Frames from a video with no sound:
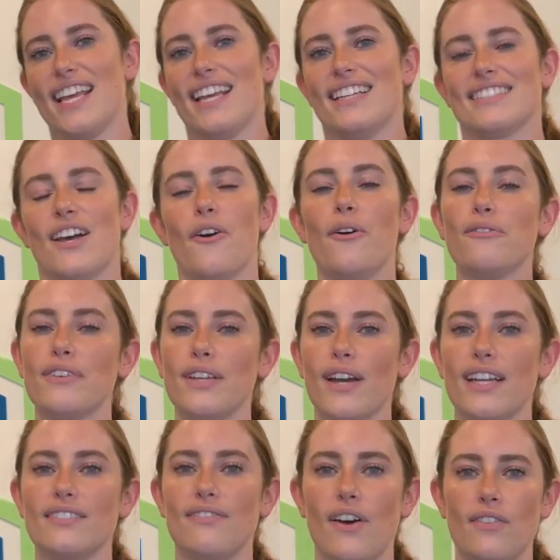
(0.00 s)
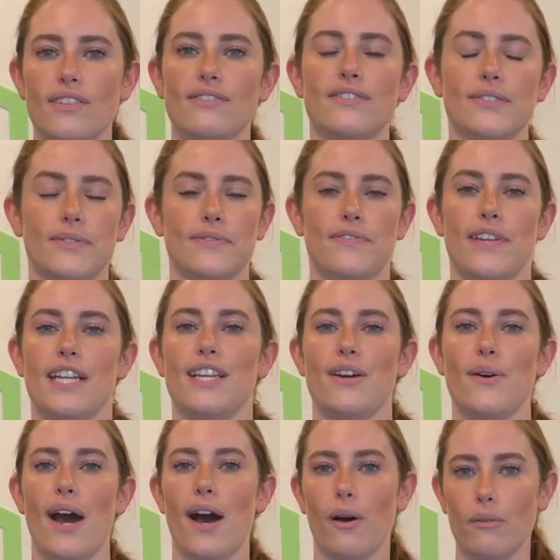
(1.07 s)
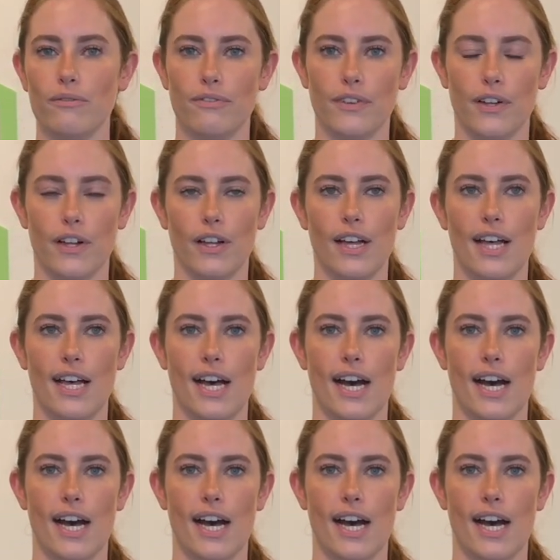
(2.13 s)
So hopefully you guys found this video helpful.